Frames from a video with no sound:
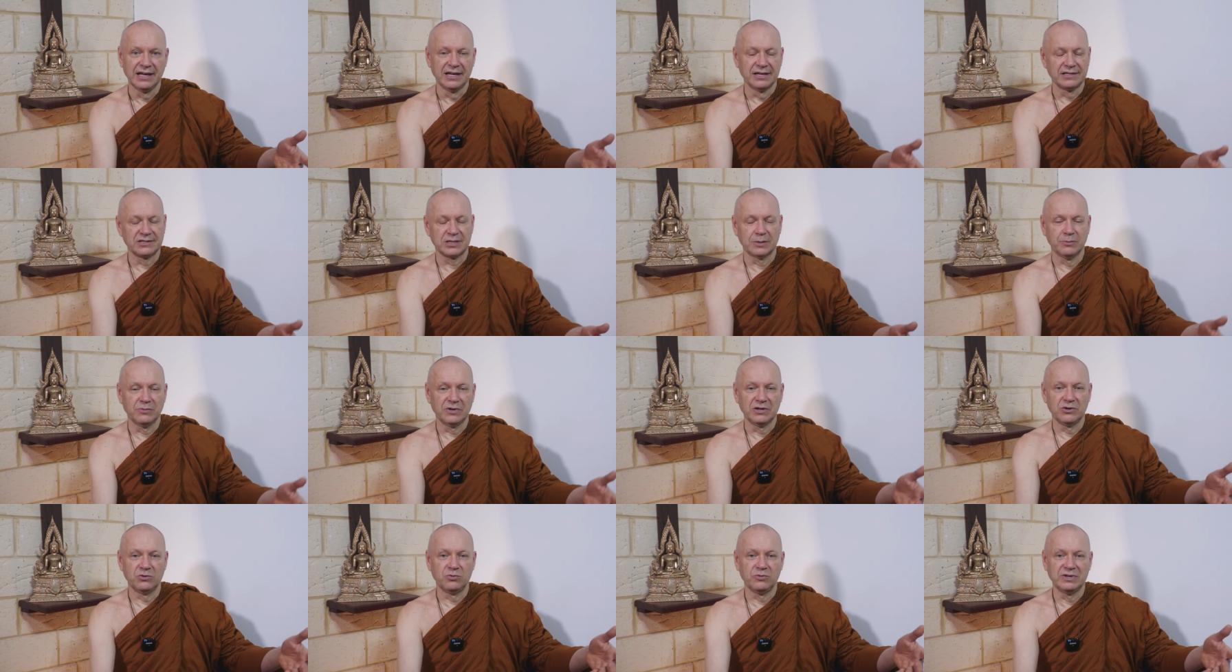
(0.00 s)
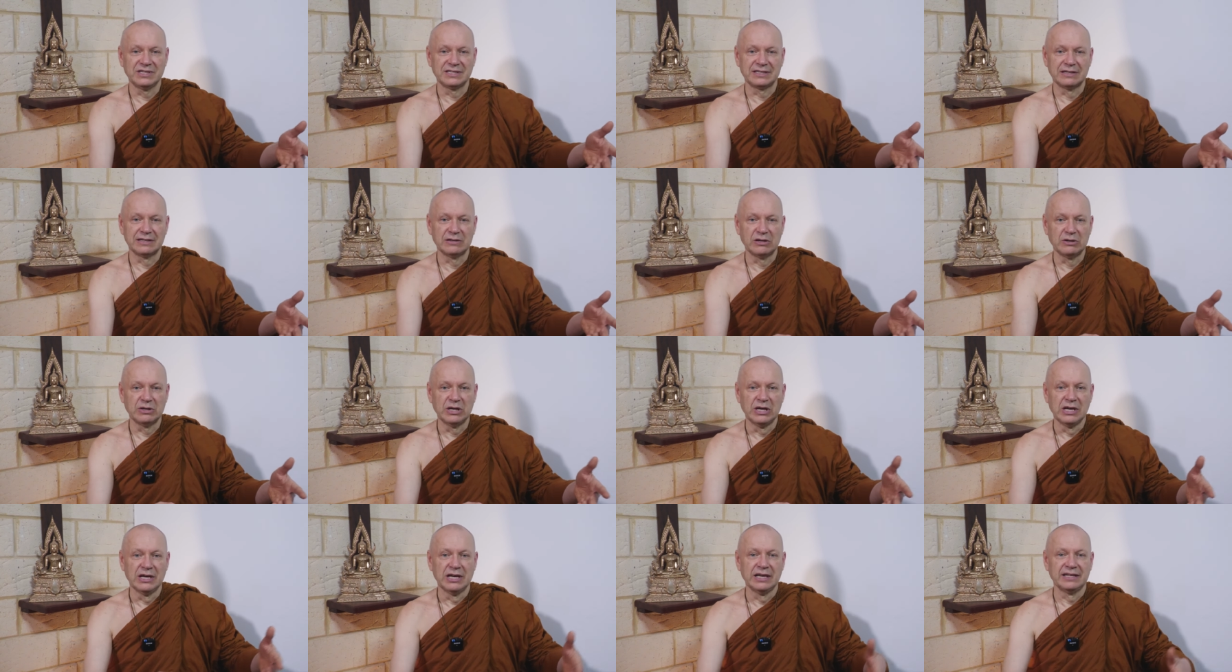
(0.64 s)
someone who is
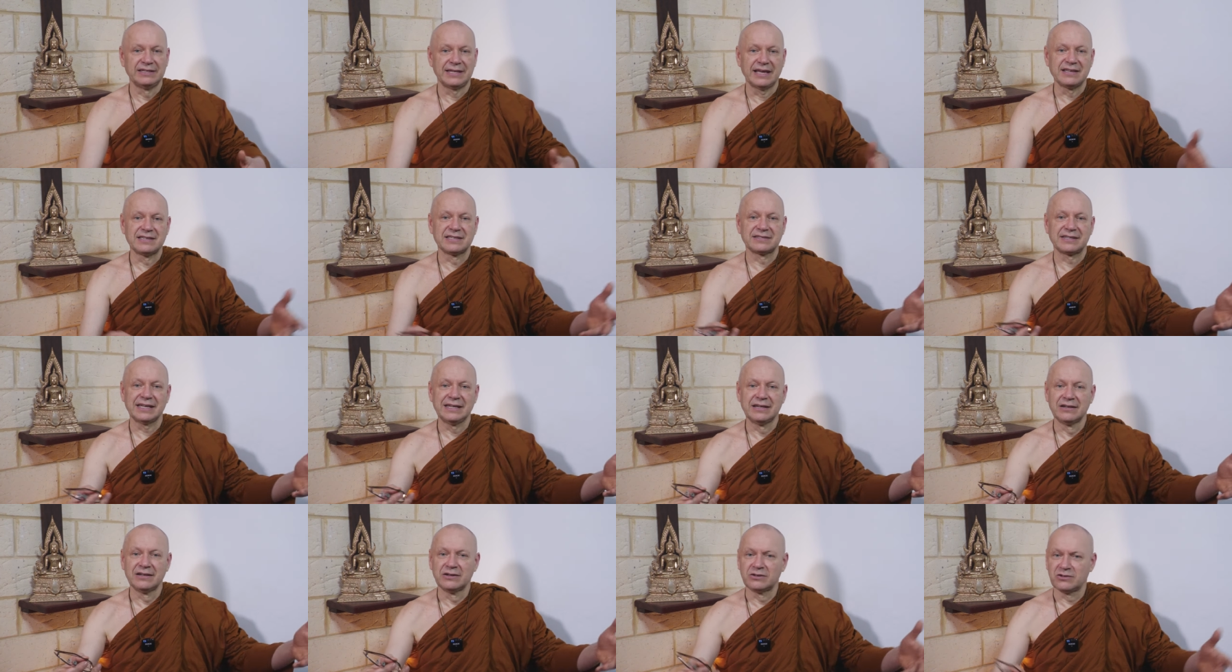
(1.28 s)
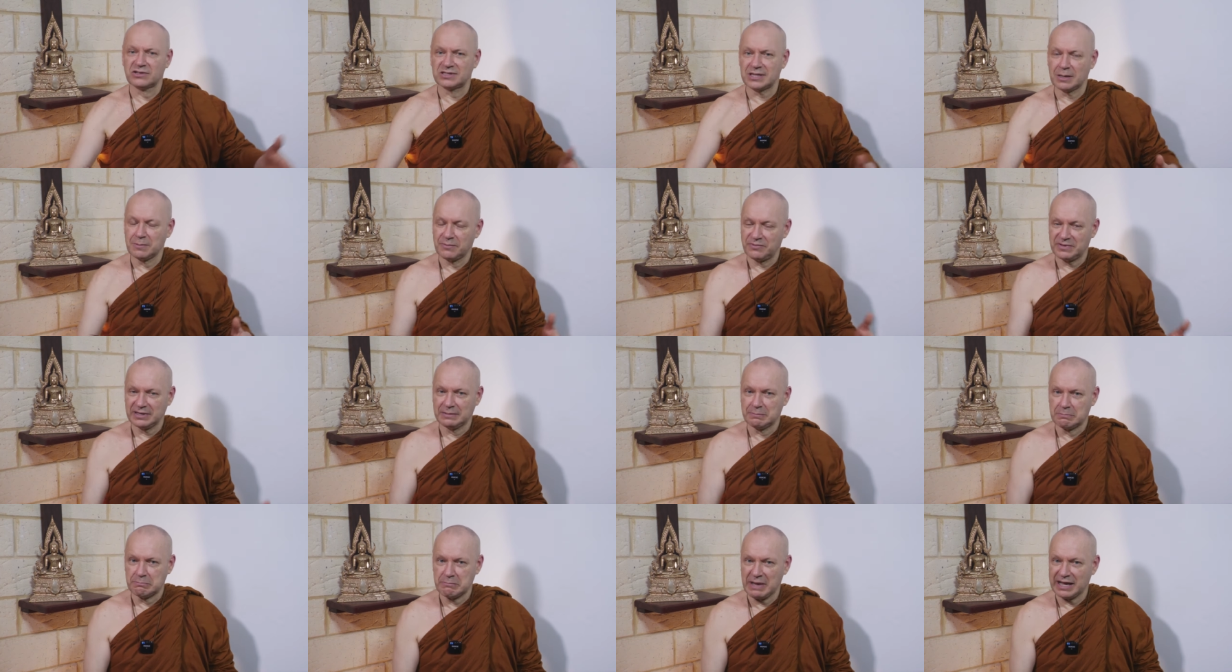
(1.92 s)
destined to
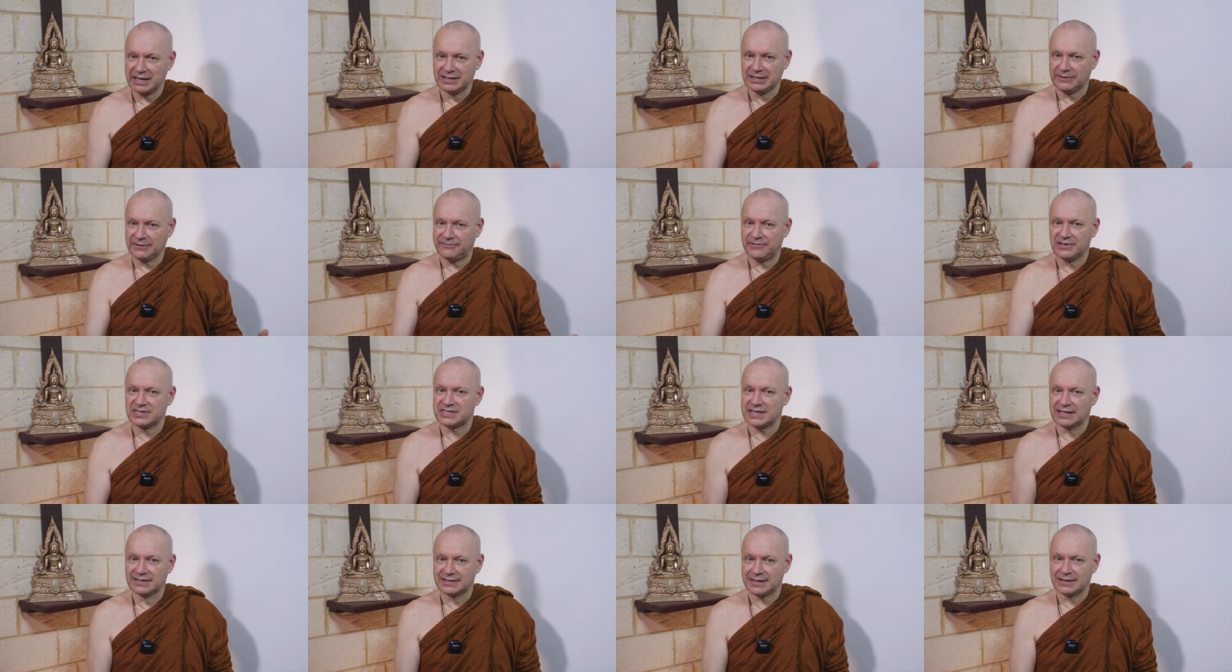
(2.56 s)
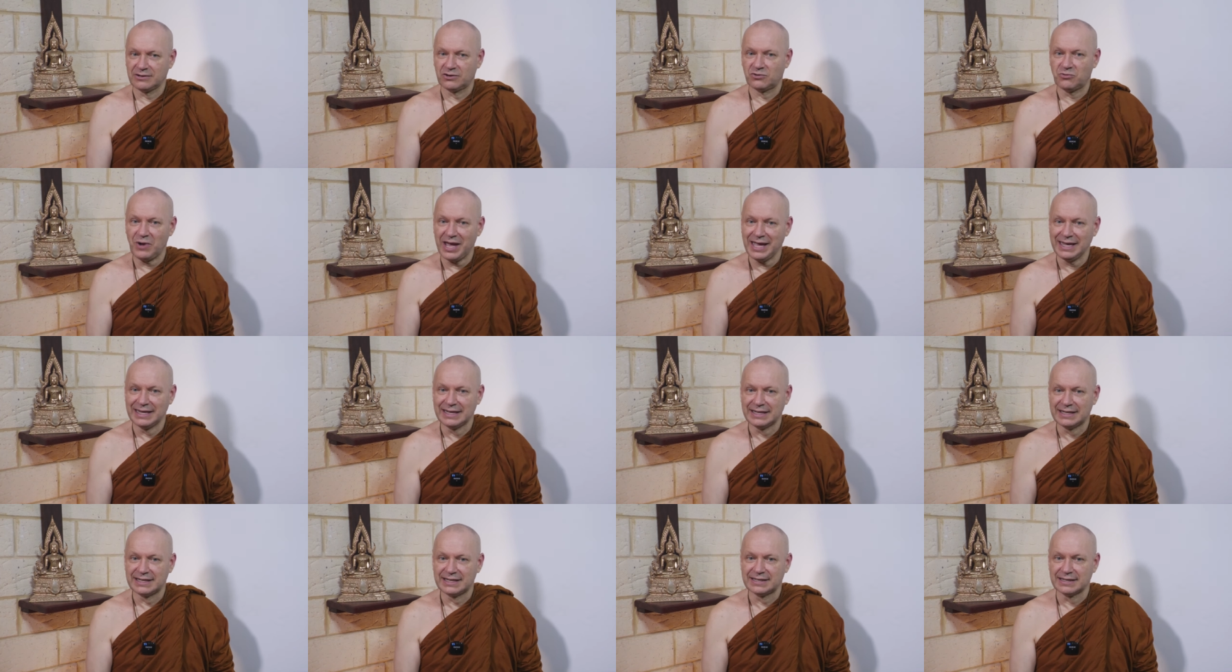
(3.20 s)
something magnificent and
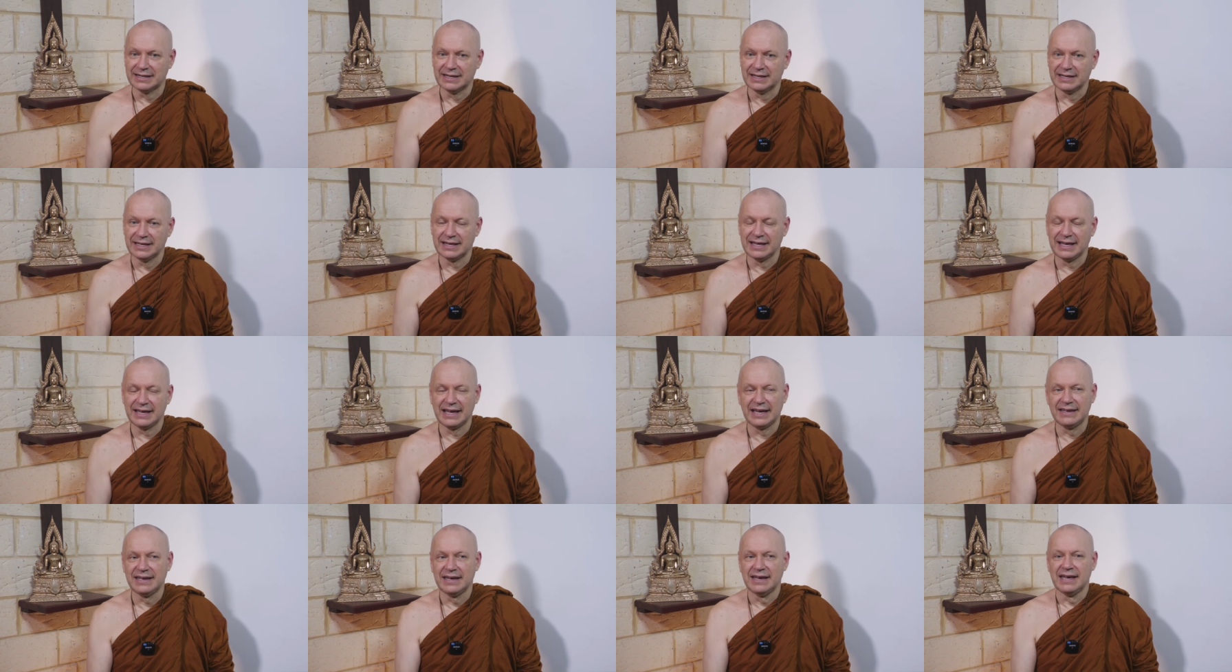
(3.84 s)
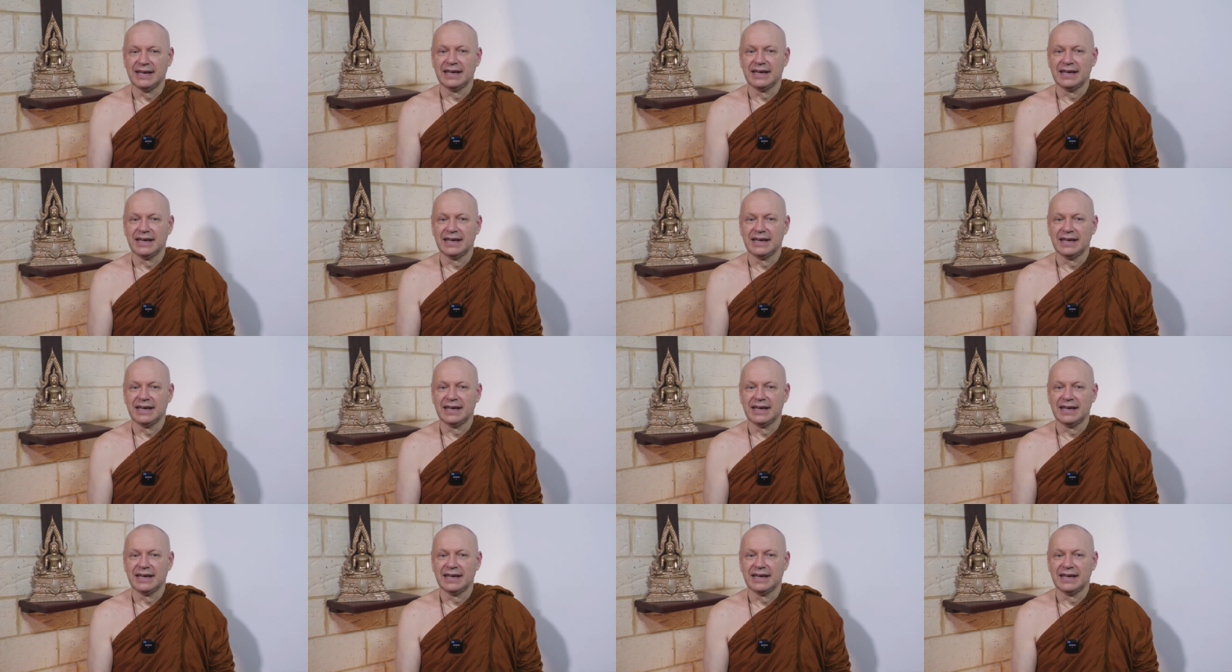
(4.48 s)
great. Yeah,